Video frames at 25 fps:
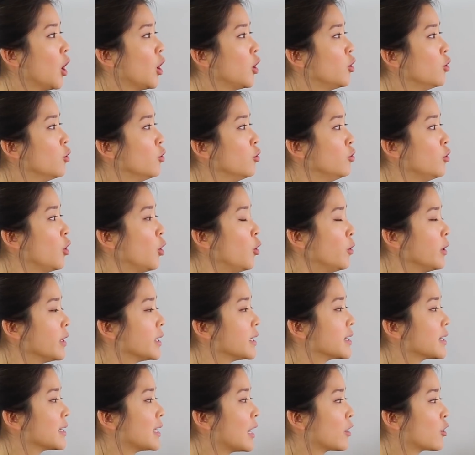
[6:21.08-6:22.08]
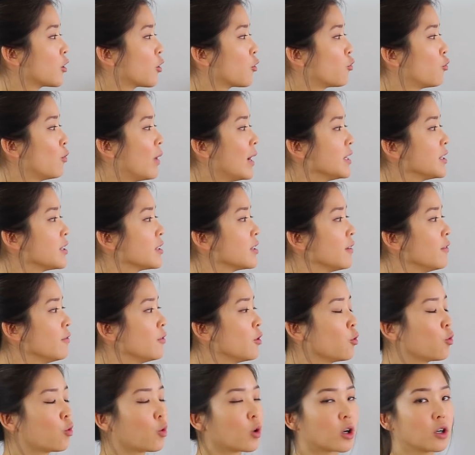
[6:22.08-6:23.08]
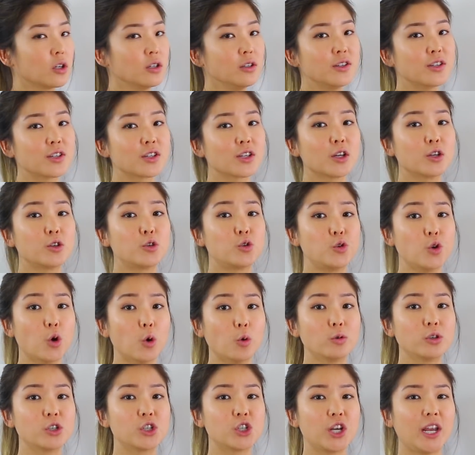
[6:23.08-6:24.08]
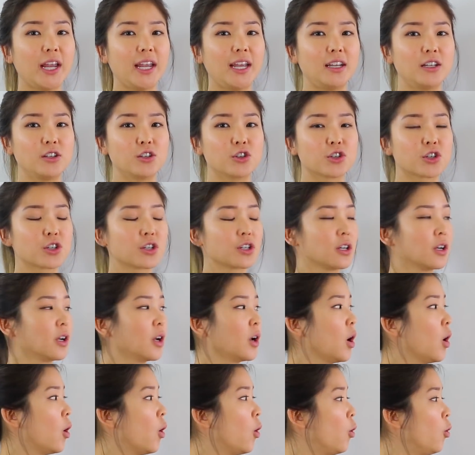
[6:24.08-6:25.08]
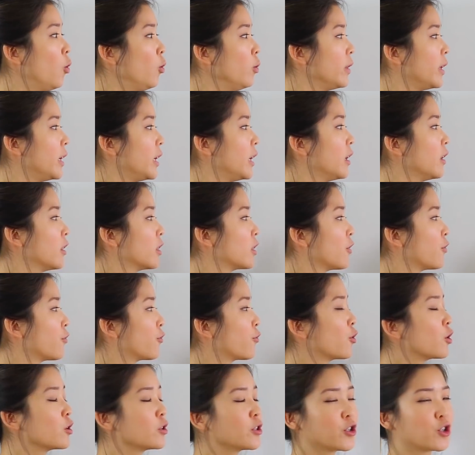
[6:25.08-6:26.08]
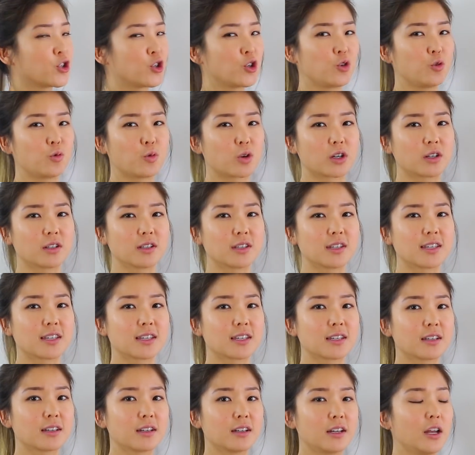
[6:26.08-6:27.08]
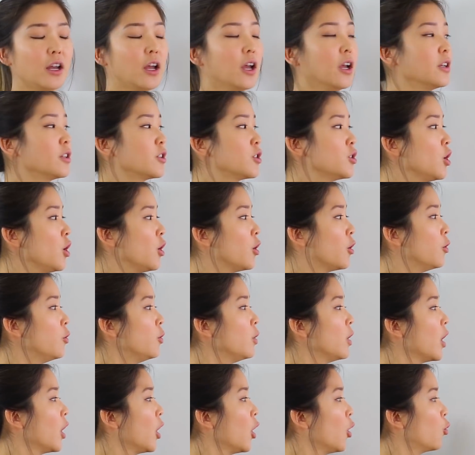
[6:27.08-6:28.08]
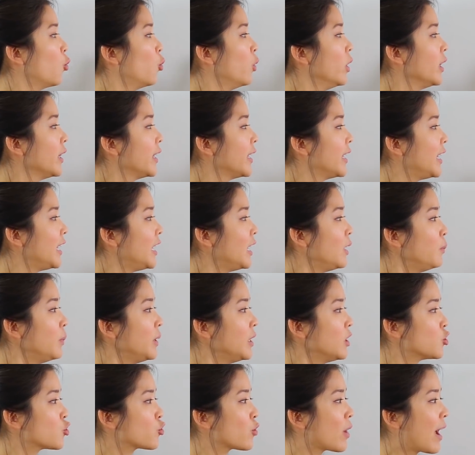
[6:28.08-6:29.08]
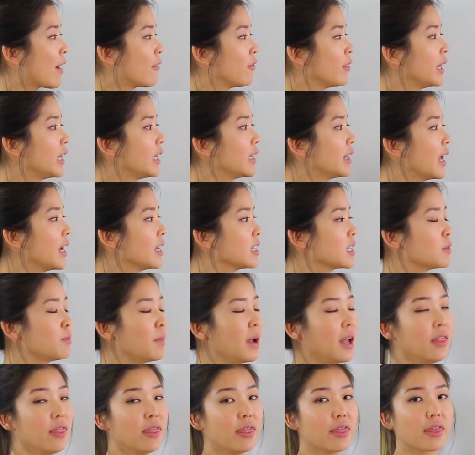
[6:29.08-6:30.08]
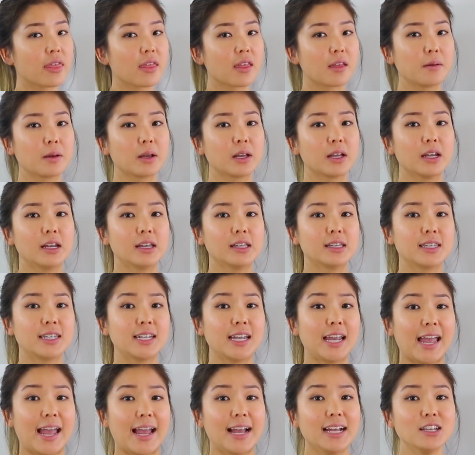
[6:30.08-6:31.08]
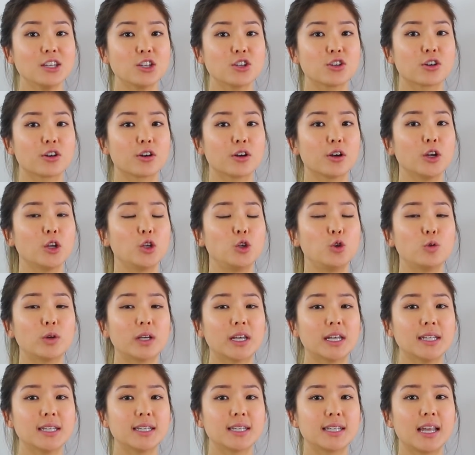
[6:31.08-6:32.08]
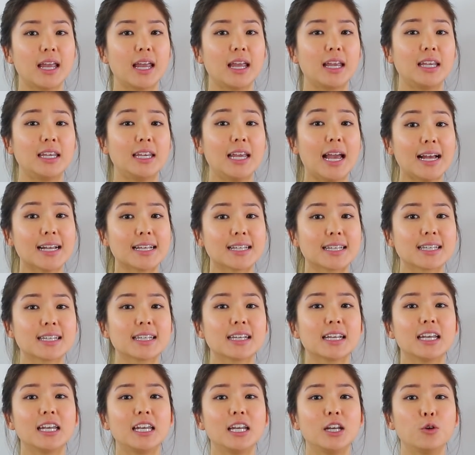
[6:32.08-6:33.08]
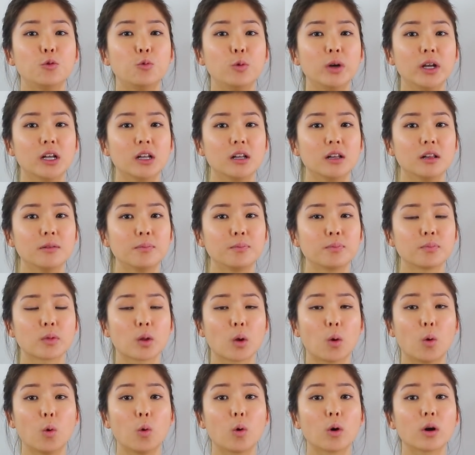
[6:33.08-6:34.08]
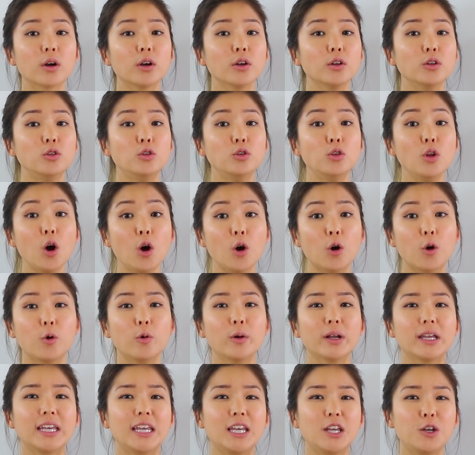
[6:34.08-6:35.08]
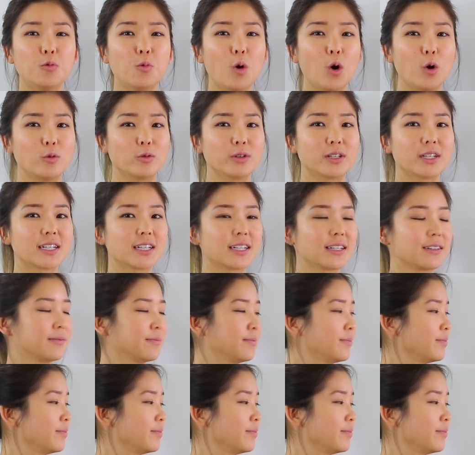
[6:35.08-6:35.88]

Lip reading: You'll notice that the rest of the words don't change, only the first two words. So, will he be traveling next month? To answer, you can say yes, he will, or no, he won't.